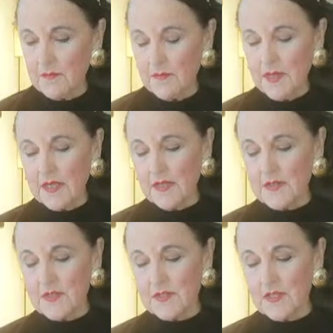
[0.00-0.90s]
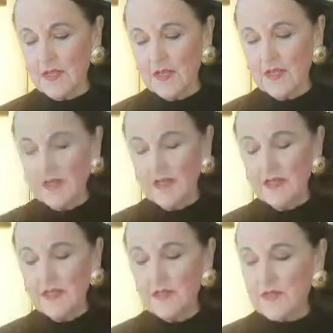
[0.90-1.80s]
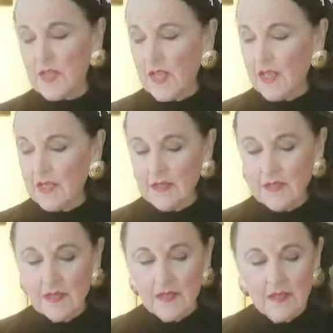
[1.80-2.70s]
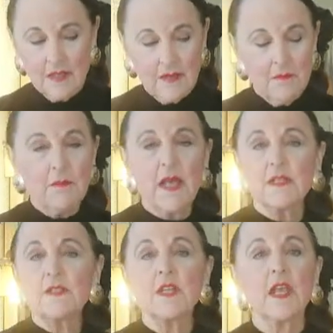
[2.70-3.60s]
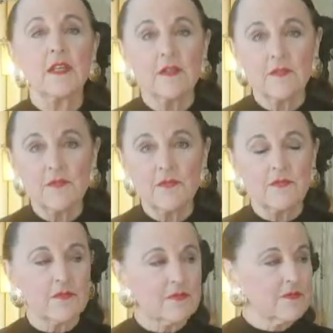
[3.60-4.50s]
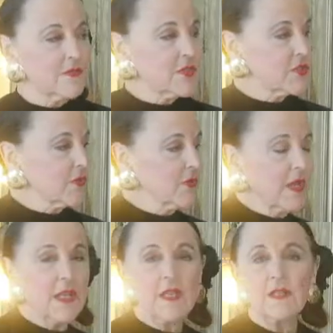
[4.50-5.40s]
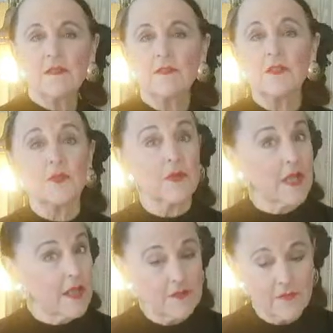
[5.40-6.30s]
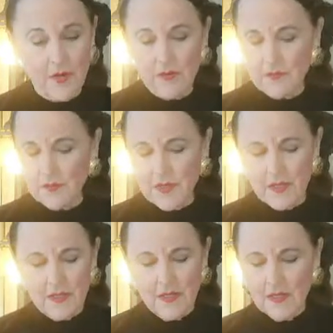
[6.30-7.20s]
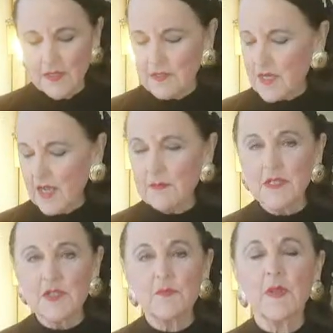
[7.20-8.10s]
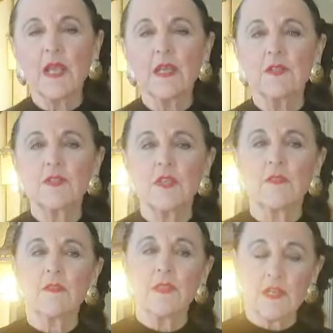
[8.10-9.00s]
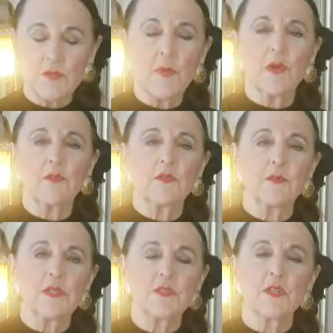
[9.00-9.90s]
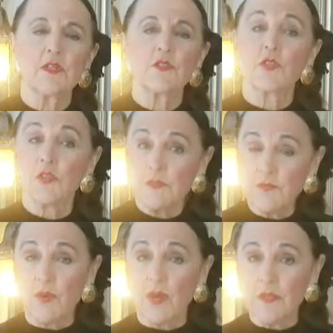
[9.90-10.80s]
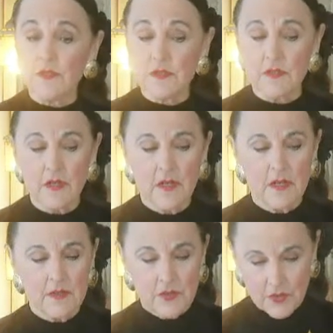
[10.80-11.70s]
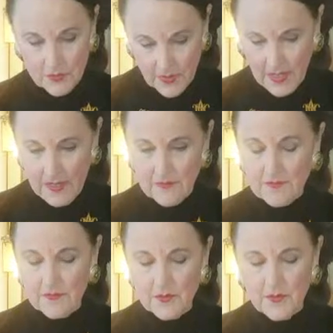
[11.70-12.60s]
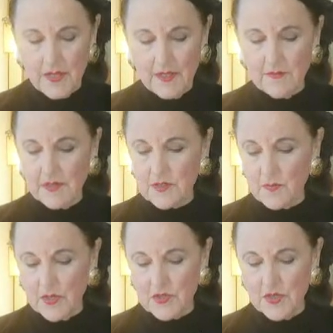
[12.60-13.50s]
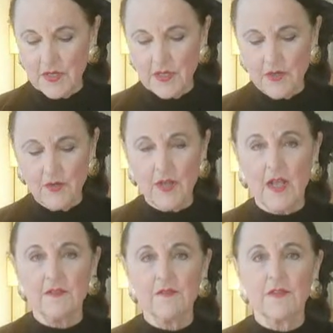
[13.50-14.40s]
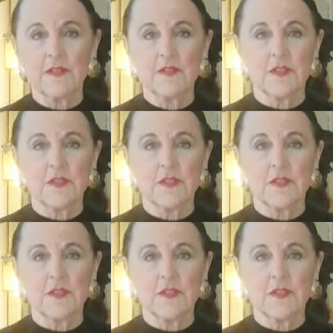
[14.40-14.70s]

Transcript: because it is a meditative, serene, creative reverie, timeless place. And that's part of the reason it's good for us to have creative expression in our life. It